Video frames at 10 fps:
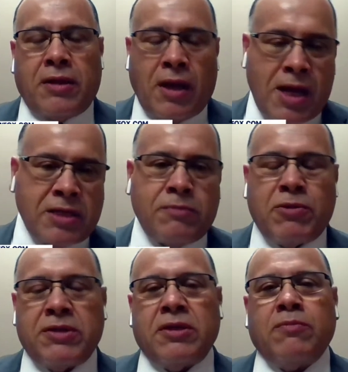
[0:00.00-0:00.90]
The last
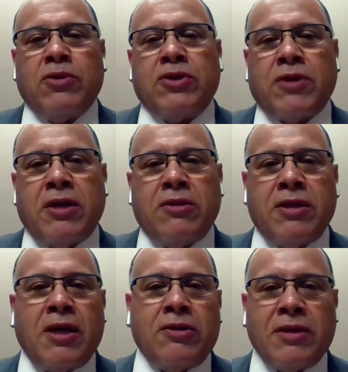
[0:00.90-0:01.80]
President Bush tried to do
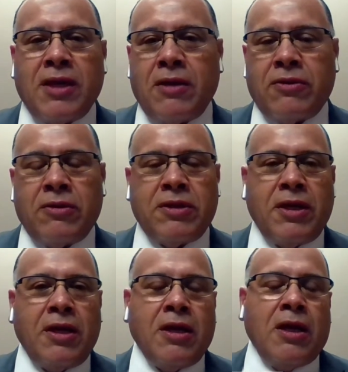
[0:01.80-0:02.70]
that in
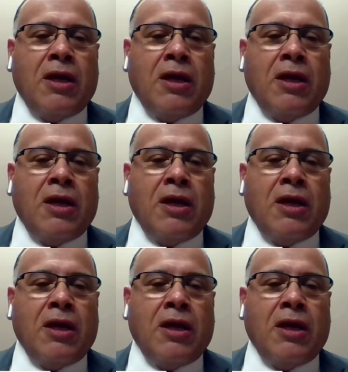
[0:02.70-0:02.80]
2013,